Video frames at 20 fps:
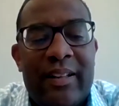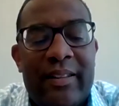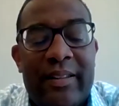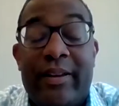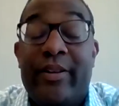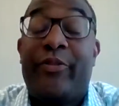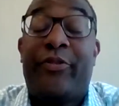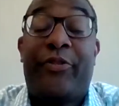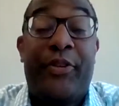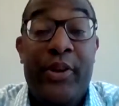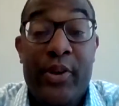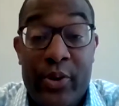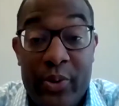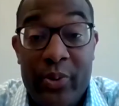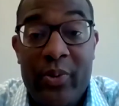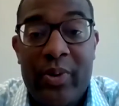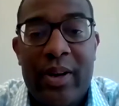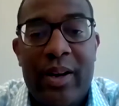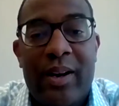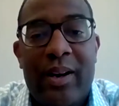There are a
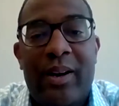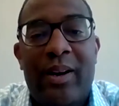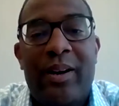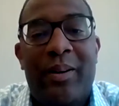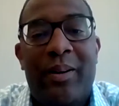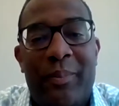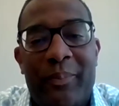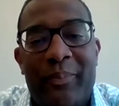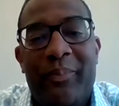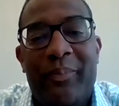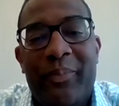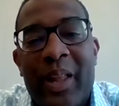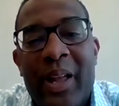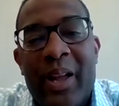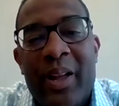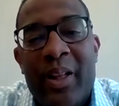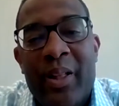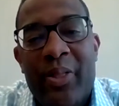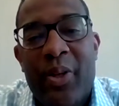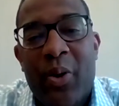few.
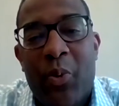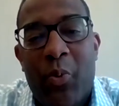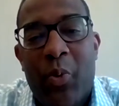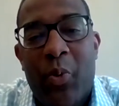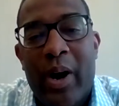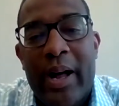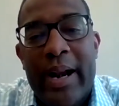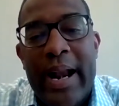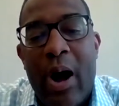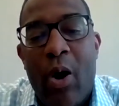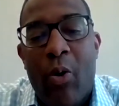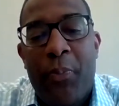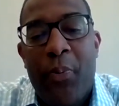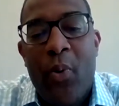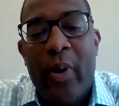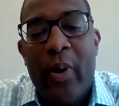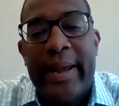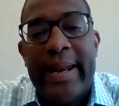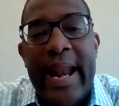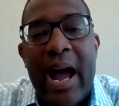The one I'll
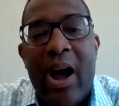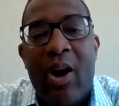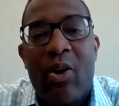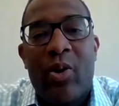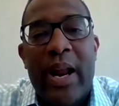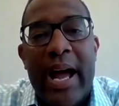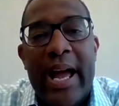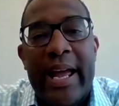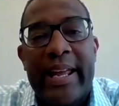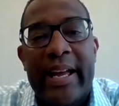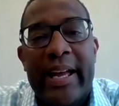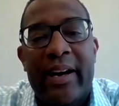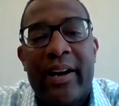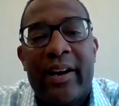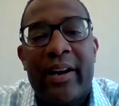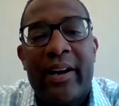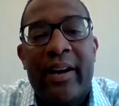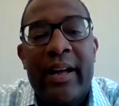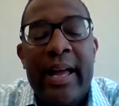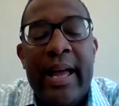point out,
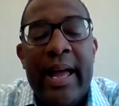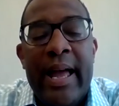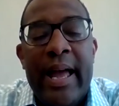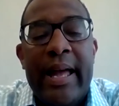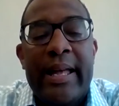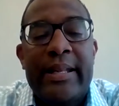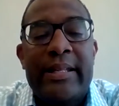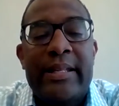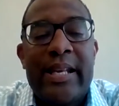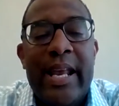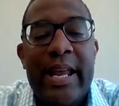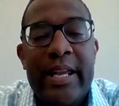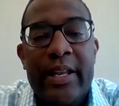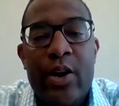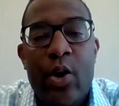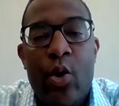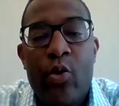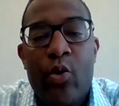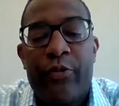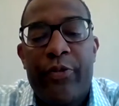I had
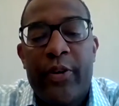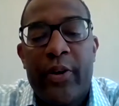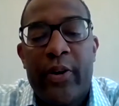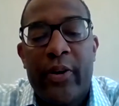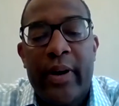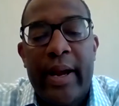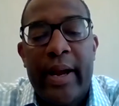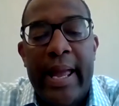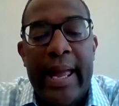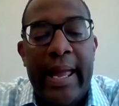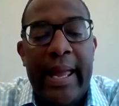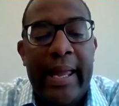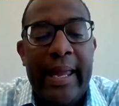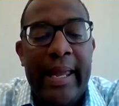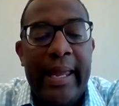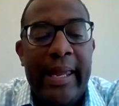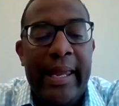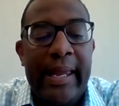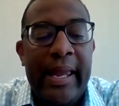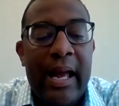taken over
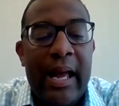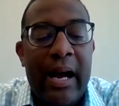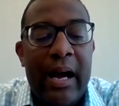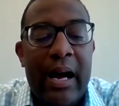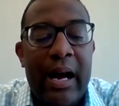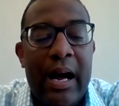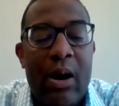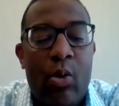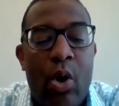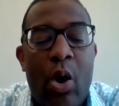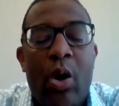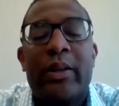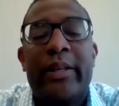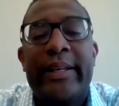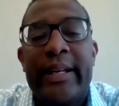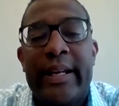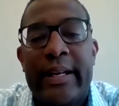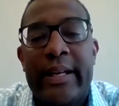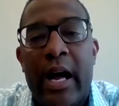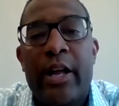I'll call
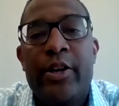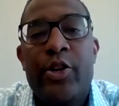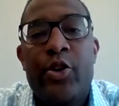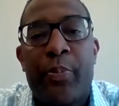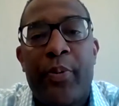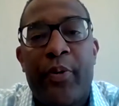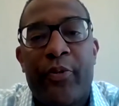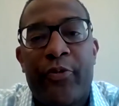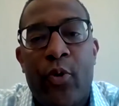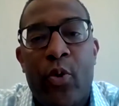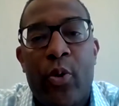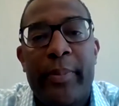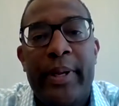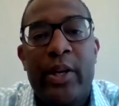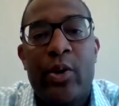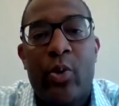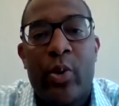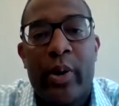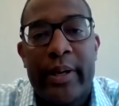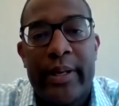it an
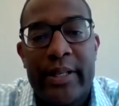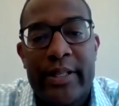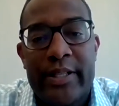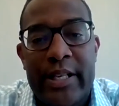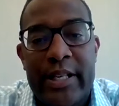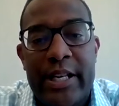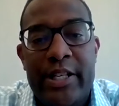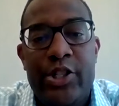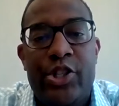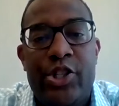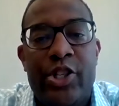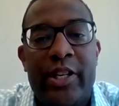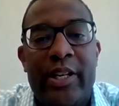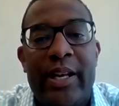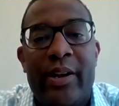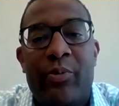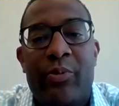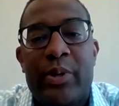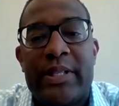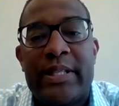underperforming
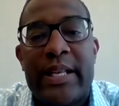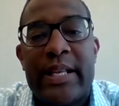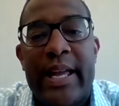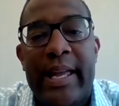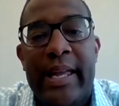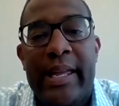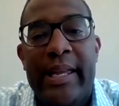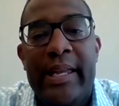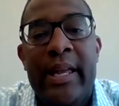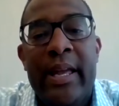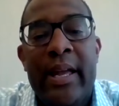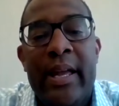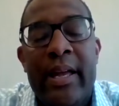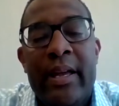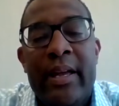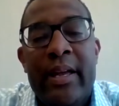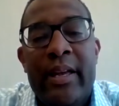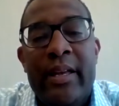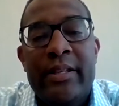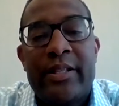organization. It was a
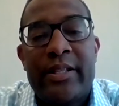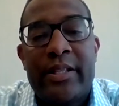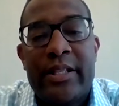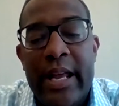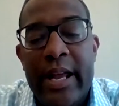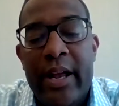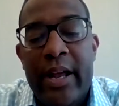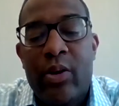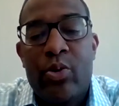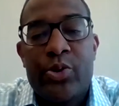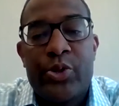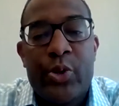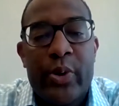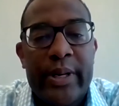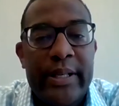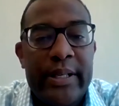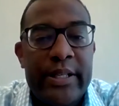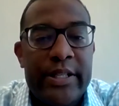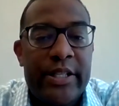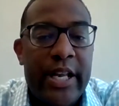sales
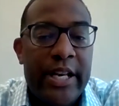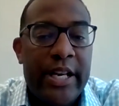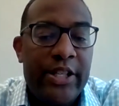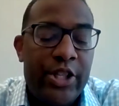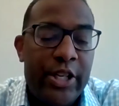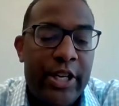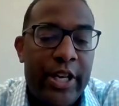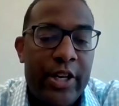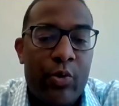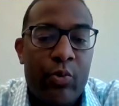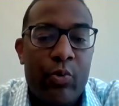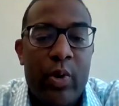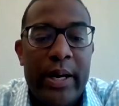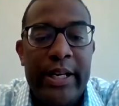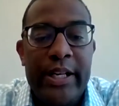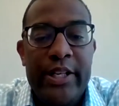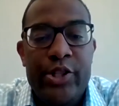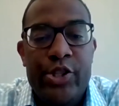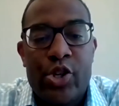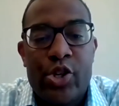organization, and the
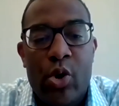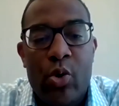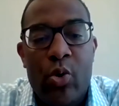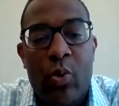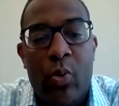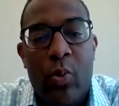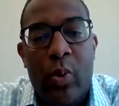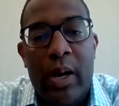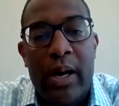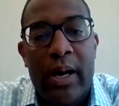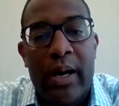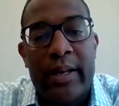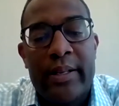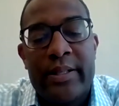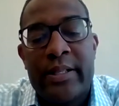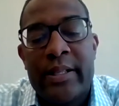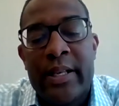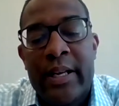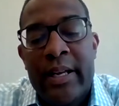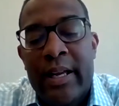running joke
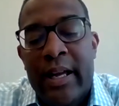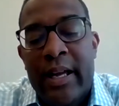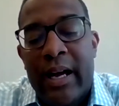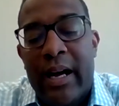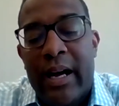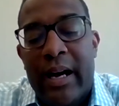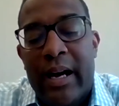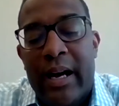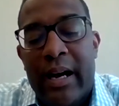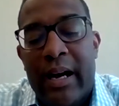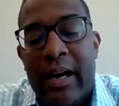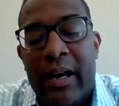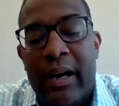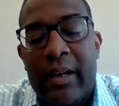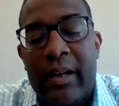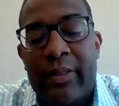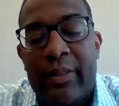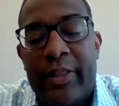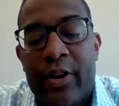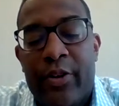was
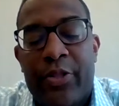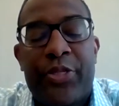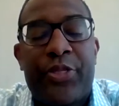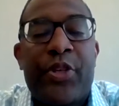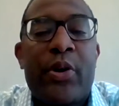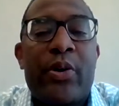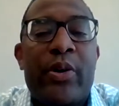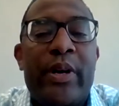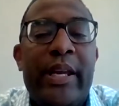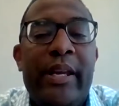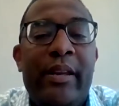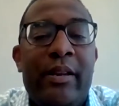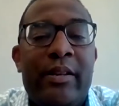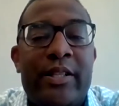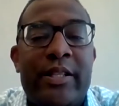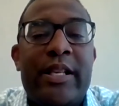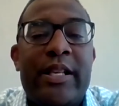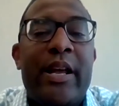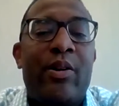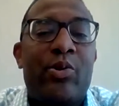there are 30
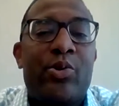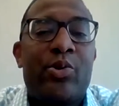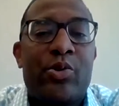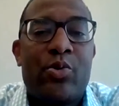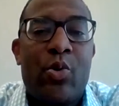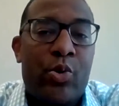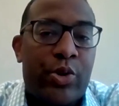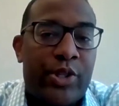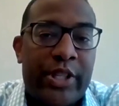sales